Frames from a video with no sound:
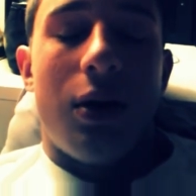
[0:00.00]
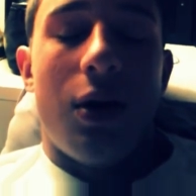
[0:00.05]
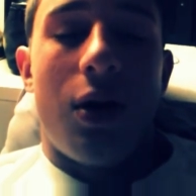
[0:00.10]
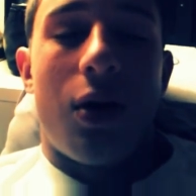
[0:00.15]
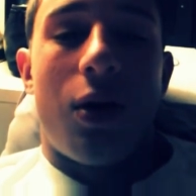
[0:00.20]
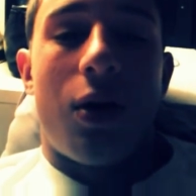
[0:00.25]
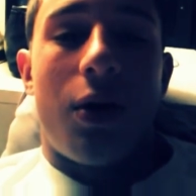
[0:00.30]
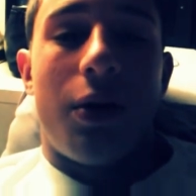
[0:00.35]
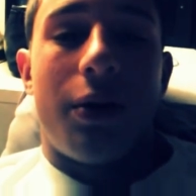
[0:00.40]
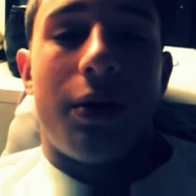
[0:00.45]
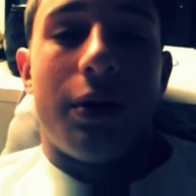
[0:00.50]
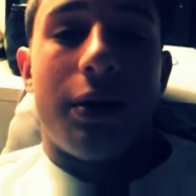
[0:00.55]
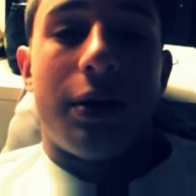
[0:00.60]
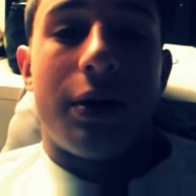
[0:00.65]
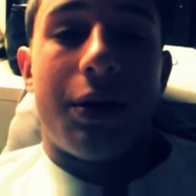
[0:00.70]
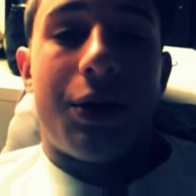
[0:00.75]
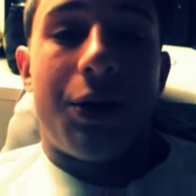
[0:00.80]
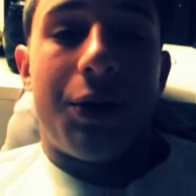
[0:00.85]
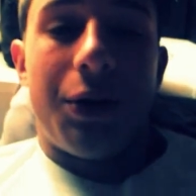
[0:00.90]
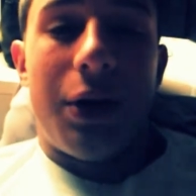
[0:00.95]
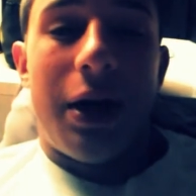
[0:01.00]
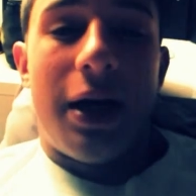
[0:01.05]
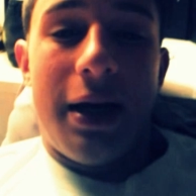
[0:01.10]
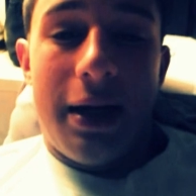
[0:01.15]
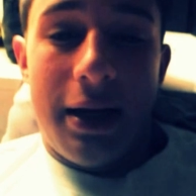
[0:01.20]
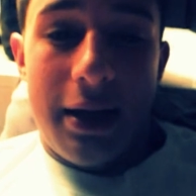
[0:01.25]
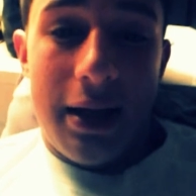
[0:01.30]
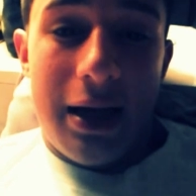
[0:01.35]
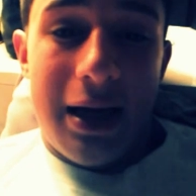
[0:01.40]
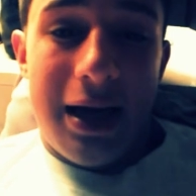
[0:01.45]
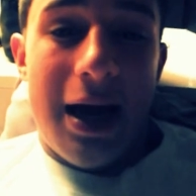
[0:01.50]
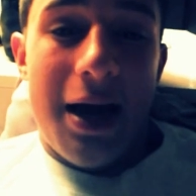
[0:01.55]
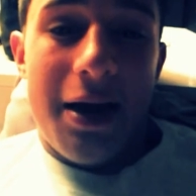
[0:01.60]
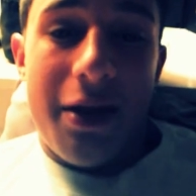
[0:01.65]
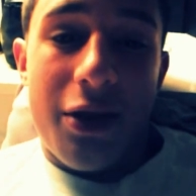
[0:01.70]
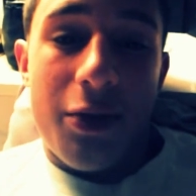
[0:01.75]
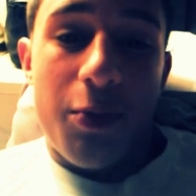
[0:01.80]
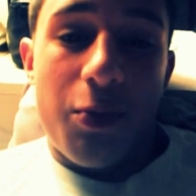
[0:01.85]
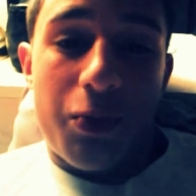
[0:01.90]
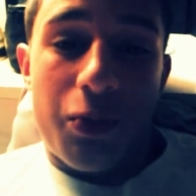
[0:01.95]
No girl, girl, I
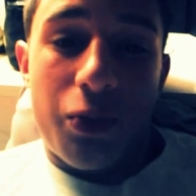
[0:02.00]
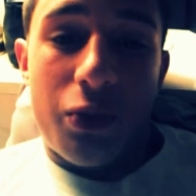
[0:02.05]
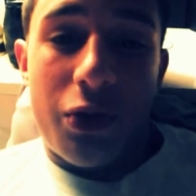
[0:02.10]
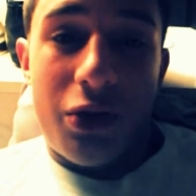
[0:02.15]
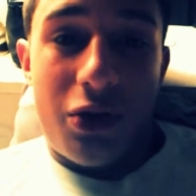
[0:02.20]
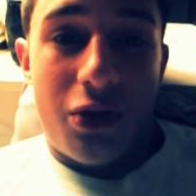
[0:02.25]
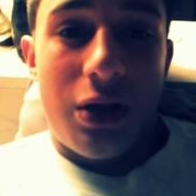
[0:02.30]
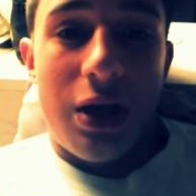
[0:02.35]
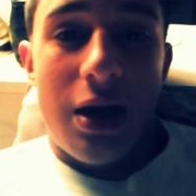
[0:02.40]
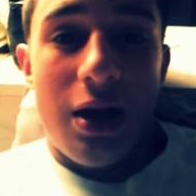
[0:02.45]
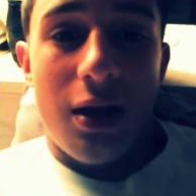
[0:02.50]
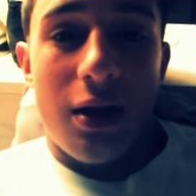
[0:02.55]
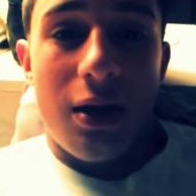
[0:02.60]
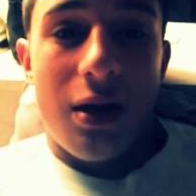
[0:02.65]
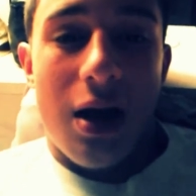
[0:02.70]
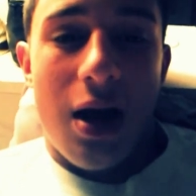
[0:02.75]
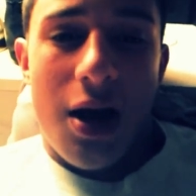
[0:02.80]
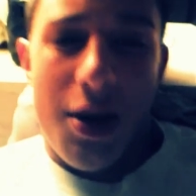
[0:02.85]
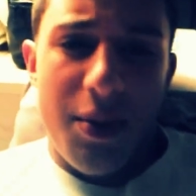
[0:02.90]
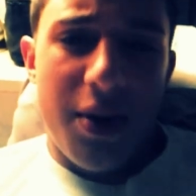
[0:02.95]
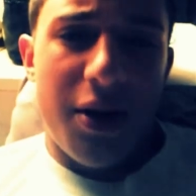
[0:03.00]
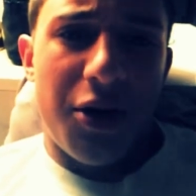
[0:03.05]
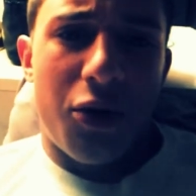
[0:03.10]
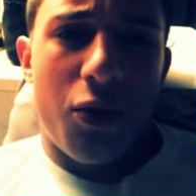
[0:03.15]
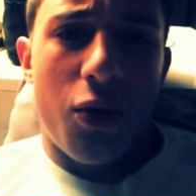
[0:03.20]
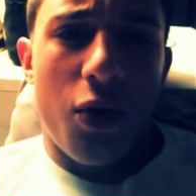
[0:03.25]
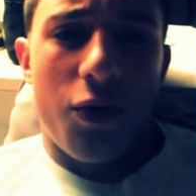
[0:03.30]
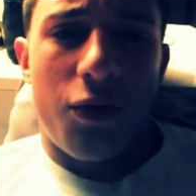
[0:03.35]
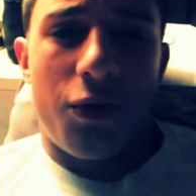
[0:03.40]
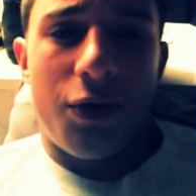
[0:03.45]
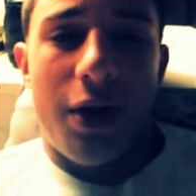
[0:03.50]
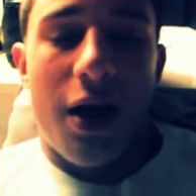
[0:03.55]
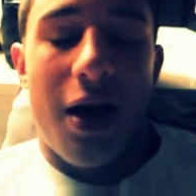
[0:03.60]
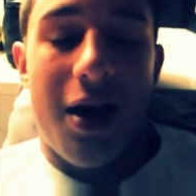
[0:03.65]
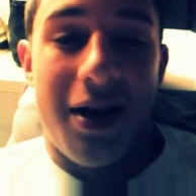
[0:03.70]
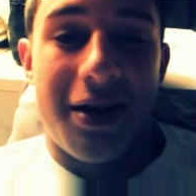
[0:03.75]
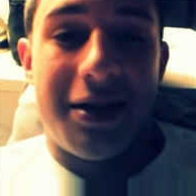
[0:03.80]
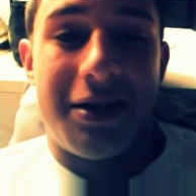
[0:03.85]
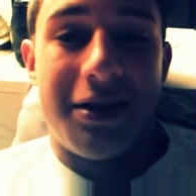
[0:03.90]
I think I made a quote for that